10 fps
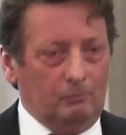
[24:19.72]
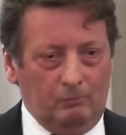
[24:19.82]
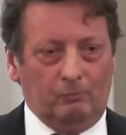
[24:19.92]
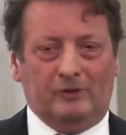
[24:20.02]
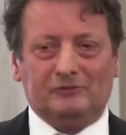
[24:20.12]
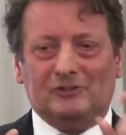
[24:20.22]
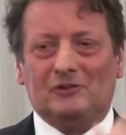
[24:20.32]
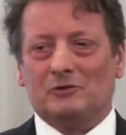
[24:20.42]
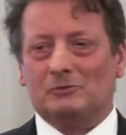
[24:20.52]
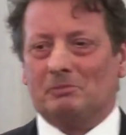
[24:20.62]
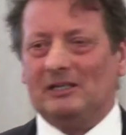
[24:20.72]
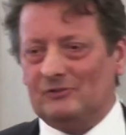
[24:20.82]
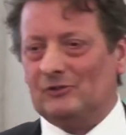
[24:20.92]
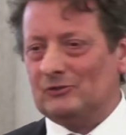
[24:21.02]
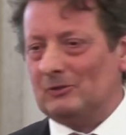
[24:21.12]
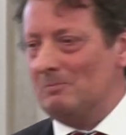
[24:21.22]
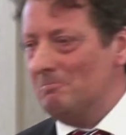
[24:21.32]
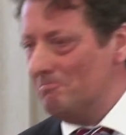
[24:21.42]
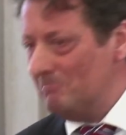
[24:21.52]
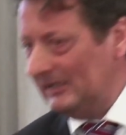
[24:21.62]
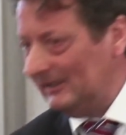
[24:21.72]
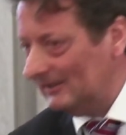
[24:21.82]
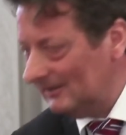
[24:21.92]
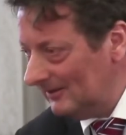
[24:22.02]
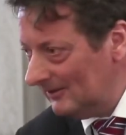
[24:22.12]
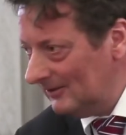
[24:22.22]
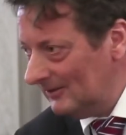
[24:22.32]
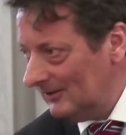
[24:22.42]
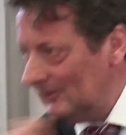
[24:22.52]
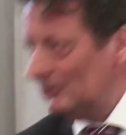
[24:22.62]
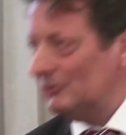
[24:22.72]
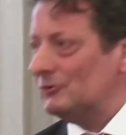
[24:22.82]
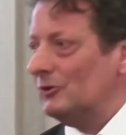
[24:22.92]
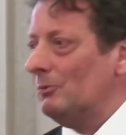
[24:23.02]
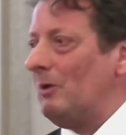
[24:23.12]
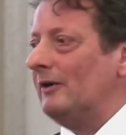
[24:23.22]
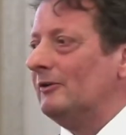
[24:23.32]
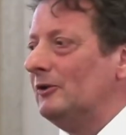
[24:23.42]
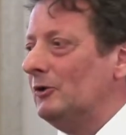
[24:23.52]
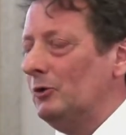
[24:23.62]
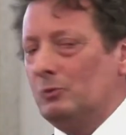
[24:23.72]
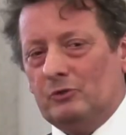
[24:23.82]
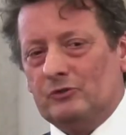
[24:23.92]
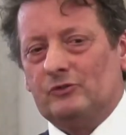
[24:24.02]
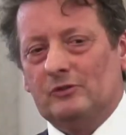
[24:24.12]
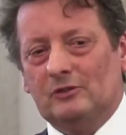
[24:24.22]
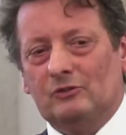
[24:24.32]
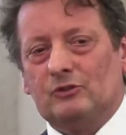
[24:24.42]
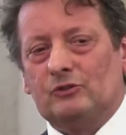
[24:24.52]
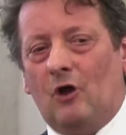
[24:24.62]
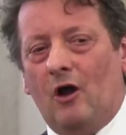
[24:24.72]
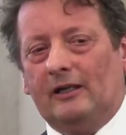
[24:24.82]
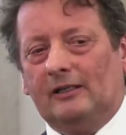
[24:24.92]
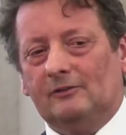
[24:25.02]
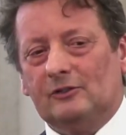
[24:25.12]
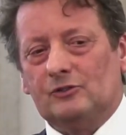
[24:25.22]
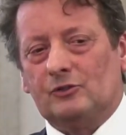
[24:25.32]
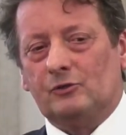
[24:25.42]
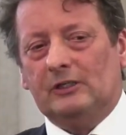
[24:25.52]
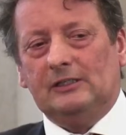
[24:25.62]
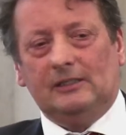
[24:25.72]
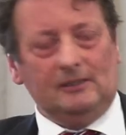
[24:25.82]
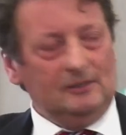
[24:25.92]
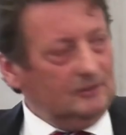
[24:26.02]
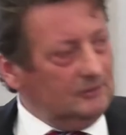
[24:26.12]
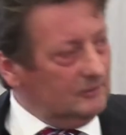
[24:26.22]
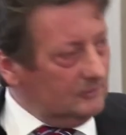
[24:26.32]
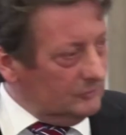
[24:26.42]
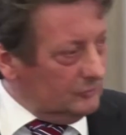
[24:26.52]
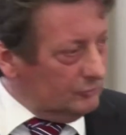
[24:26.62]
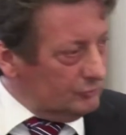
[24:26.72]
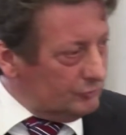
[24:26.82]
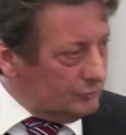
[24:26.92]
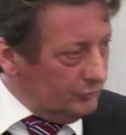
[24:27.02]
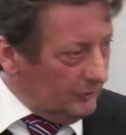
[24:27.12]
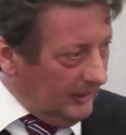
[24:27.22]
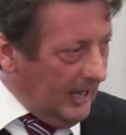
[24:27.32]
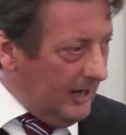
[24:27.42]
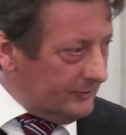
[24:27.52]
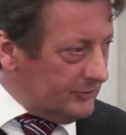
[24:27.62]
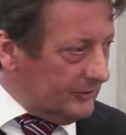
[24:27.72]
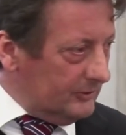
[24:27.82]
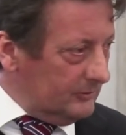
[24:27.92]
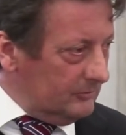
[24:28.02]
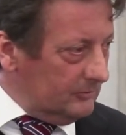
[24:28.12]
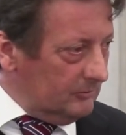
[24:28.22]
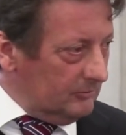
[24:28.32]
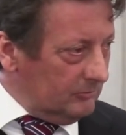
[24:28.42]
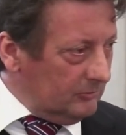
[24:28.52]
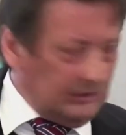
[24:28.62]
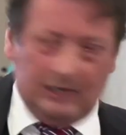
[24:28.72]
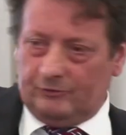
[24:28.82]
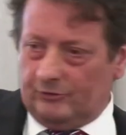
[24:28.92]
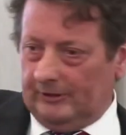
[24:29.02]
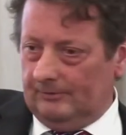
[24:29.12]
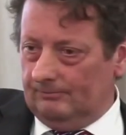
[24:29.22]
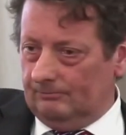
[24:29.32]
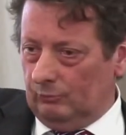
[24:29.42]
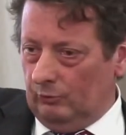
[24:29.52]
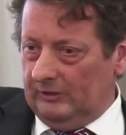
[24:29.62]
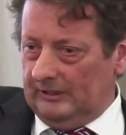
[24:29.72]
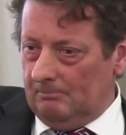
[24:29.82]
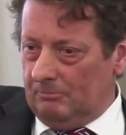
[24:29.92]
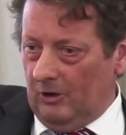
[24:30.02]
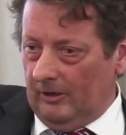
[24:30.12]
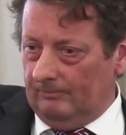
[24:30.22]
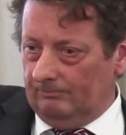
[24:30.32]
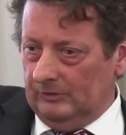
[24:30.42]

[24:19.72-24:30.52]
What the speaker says: What do those pieces mean to the one who was signing the treaty to the larger country or the empire,